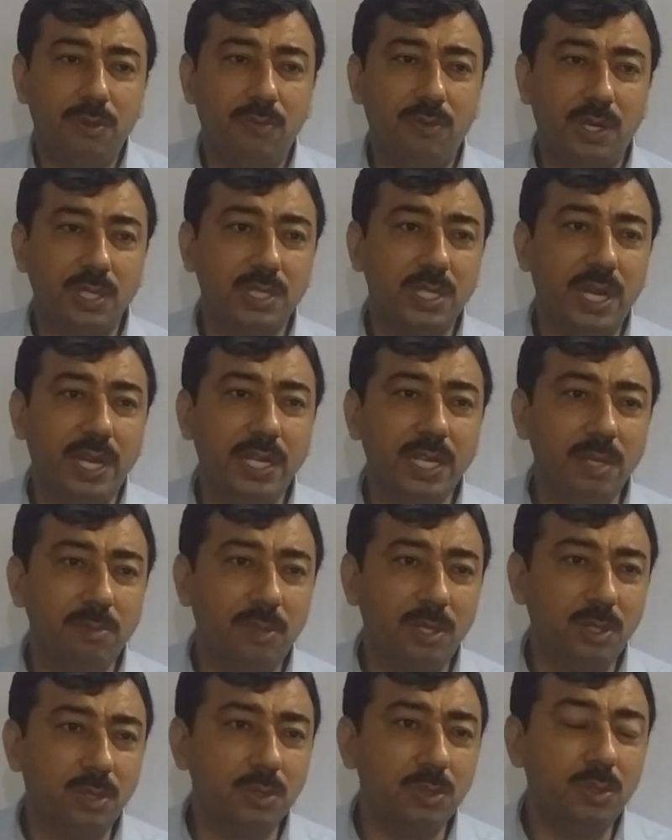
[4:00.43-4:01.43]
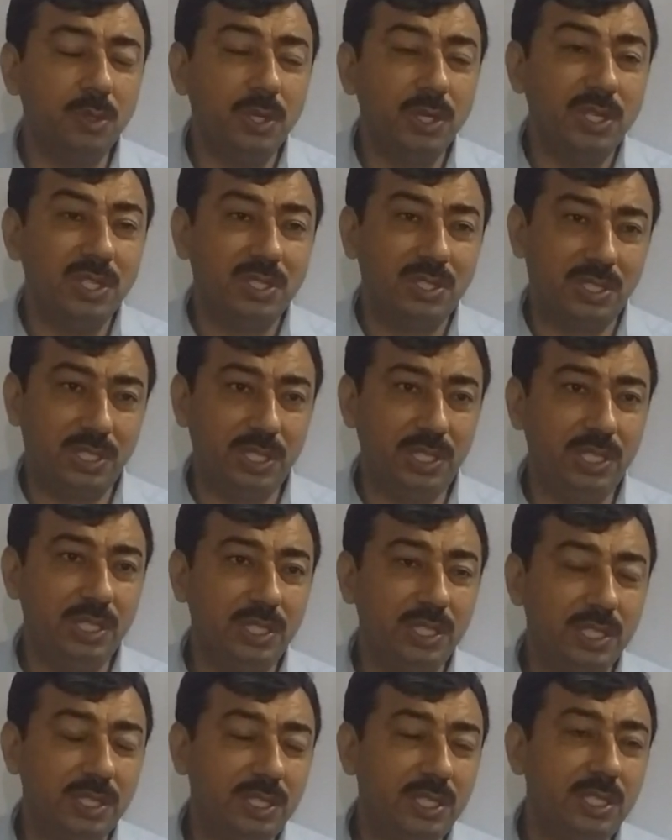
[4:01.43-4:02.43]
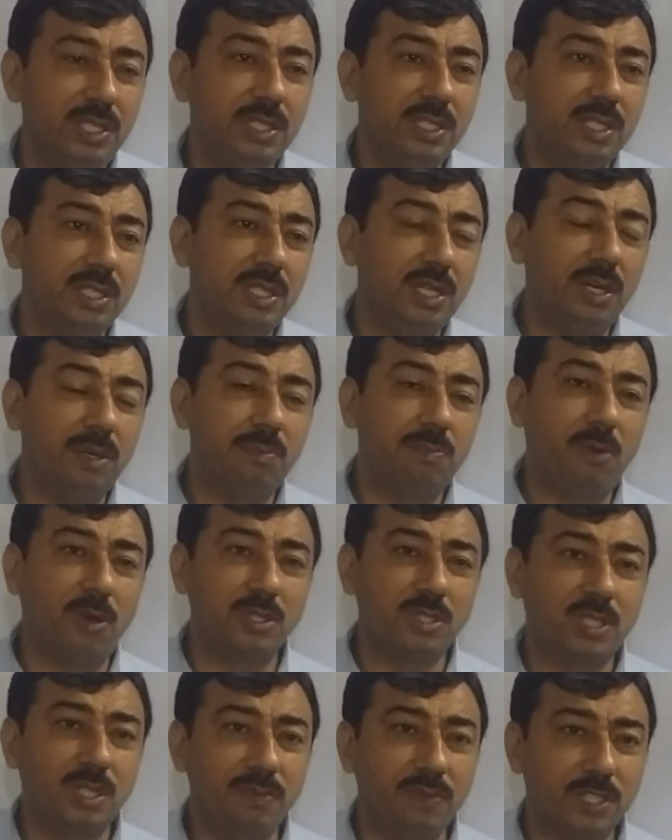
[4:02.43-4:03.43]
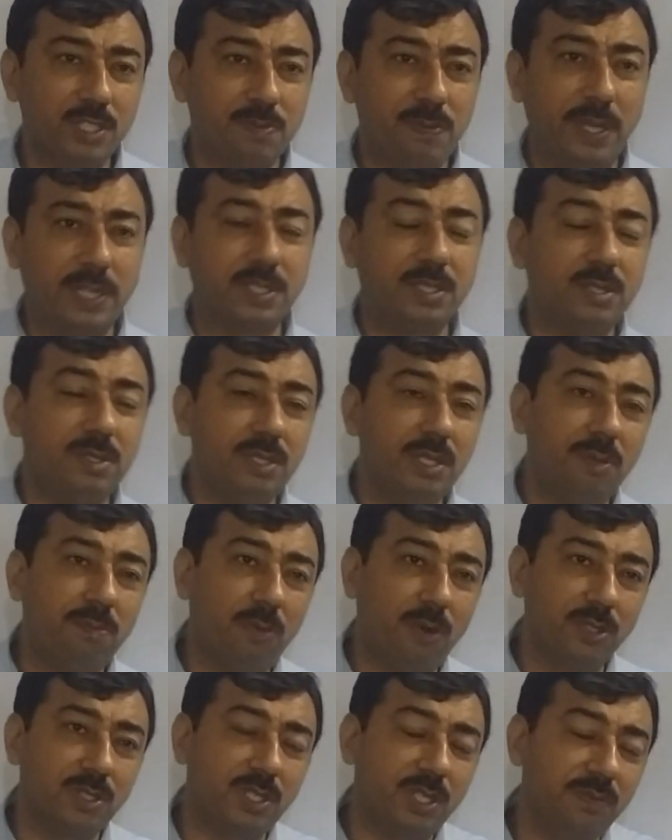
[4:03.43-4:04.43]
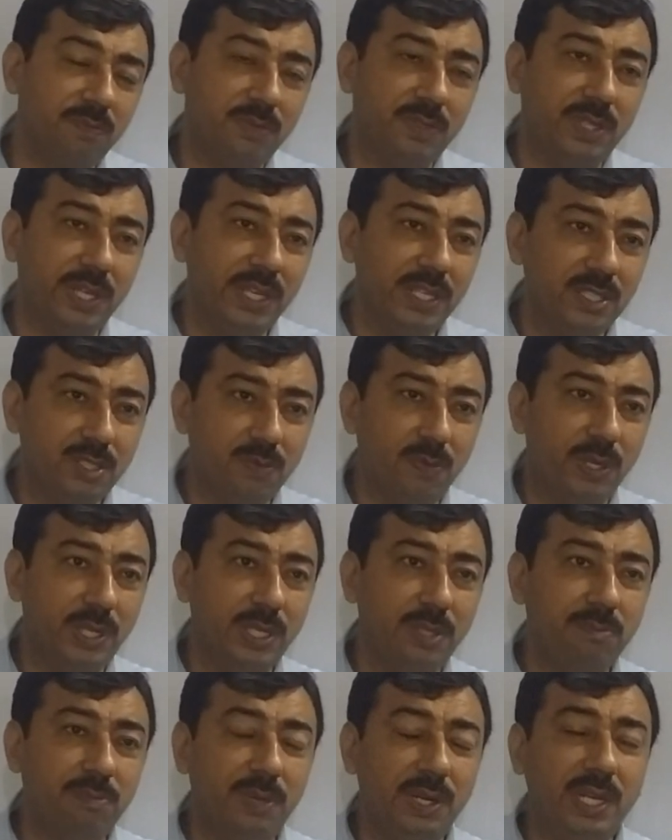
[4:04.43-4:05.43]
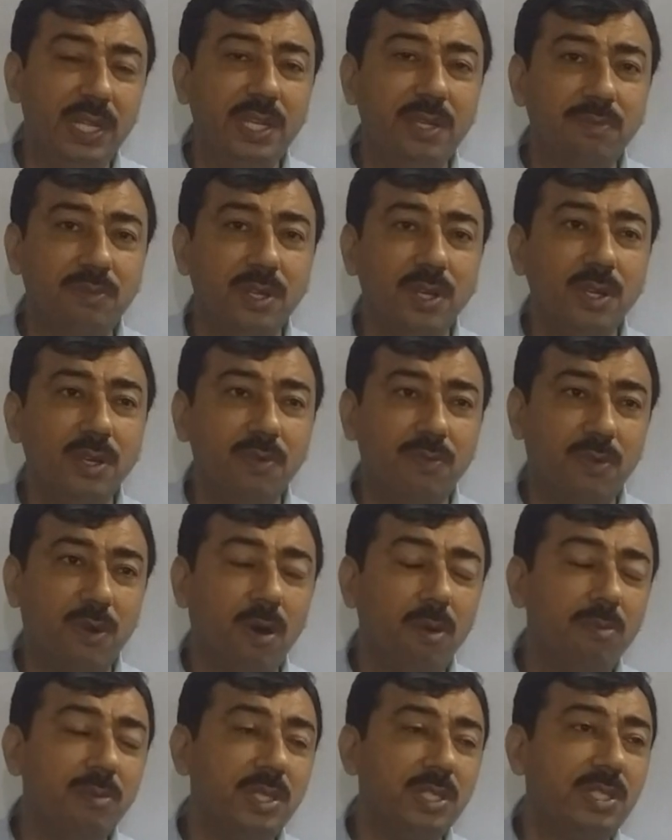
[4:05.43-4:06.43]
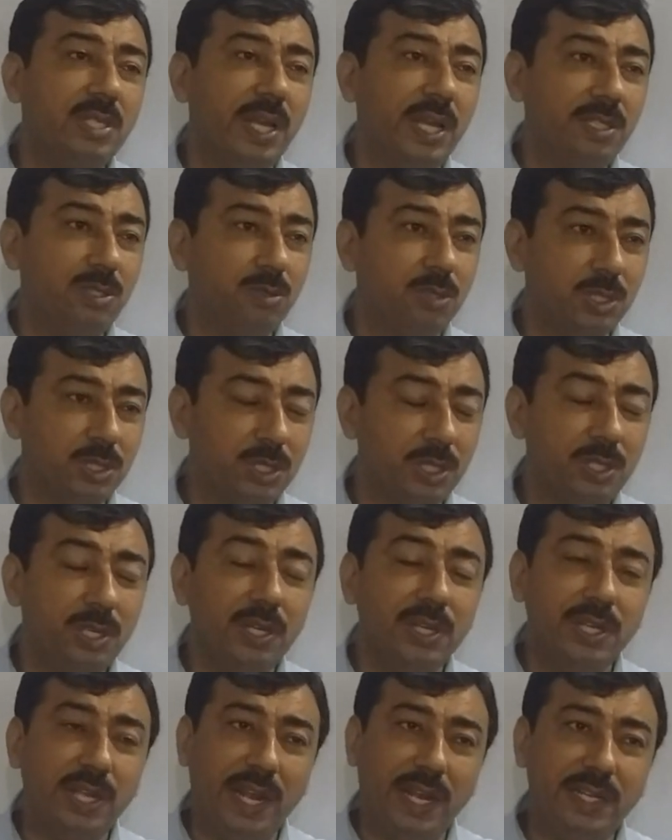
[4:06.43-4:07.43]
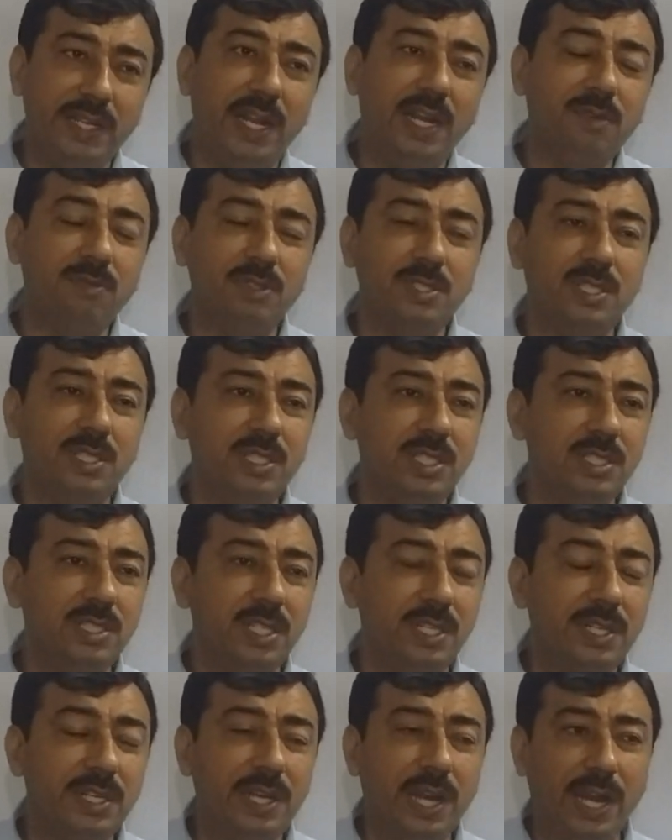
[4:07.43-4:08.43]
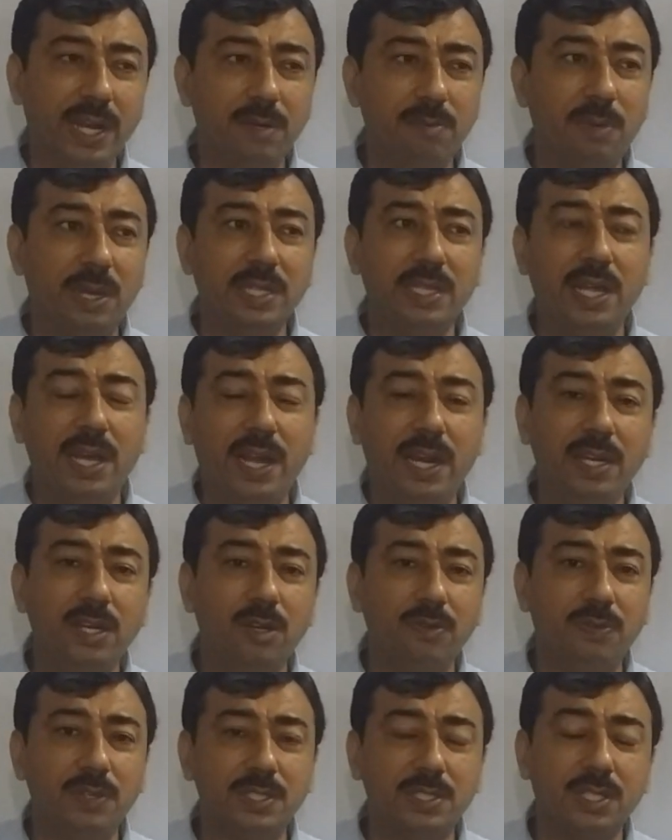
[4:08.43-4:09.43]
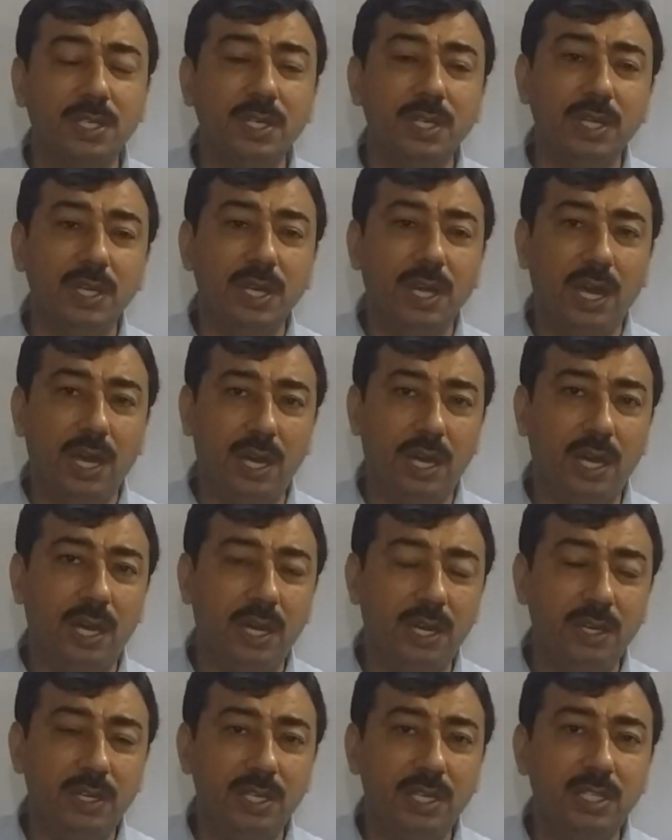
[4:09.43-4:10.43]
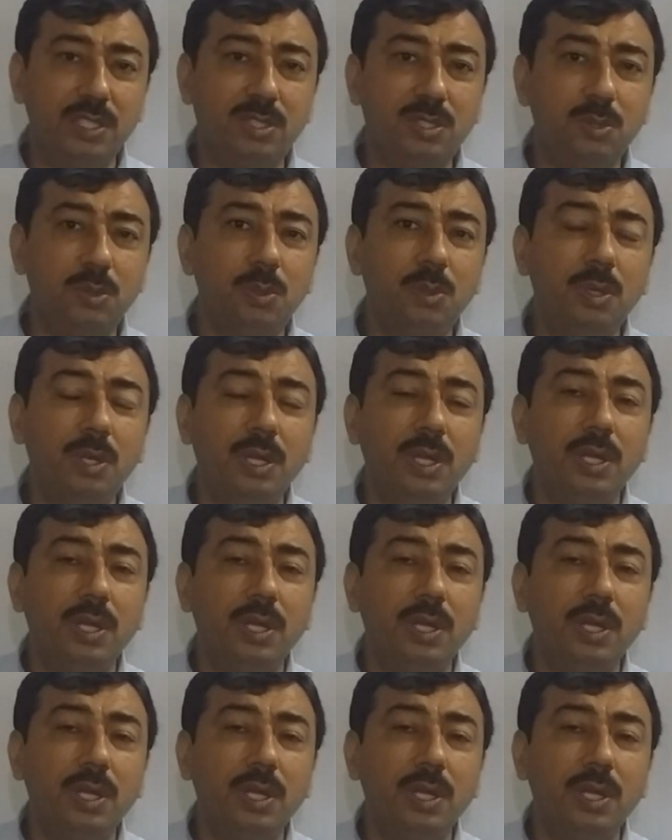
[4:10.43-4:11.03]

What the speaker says: was unable to see the positive aspects, the positive things what he believed from this education. And that was the reason that by the end of his rule,